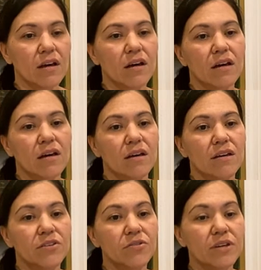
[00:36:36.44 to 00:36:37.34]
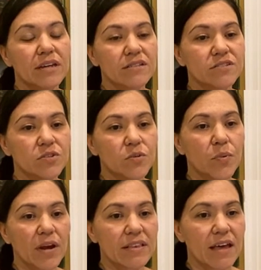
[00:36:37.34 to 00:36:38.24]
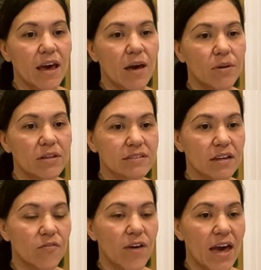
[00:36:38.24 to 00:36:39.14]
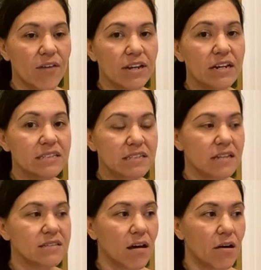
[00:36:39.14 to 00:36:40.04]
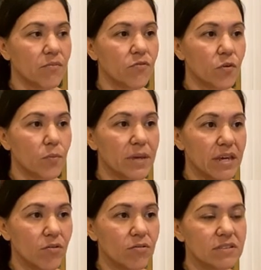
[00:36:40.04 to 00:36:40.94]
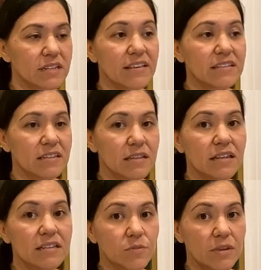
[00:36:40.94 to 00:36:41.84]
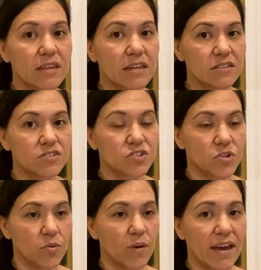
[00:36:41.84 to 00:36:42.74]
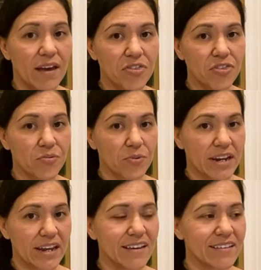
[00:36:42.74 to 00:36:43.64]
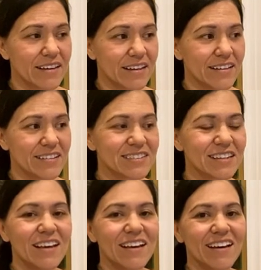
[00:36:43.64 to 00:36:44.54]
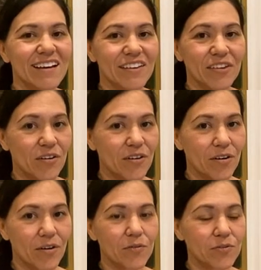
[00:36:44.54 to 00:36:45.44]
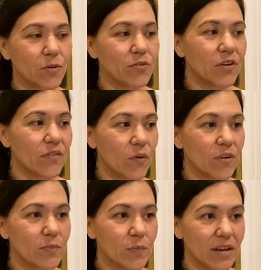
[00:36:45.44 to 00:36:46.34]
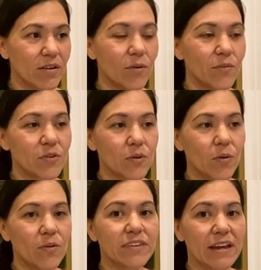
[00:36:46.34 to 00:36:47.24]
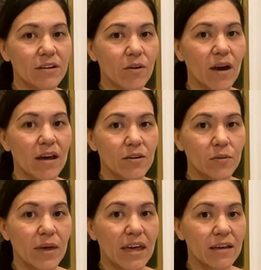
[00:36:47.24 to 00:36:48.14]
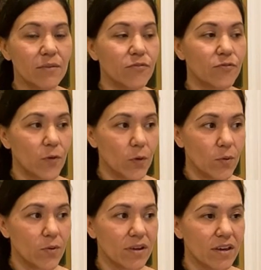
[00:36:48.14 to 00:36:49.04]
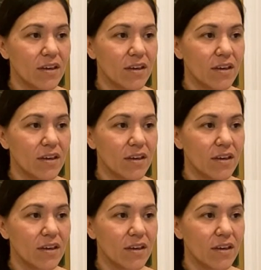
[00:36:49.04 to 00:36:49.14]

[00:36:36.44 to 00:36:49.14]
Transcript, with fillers: uh, you need to break the habits of having a set time for meals. And this is with kids too. I have three kids. Uh, they're all homeschooled. They've always been homeschooled. They know how to make food.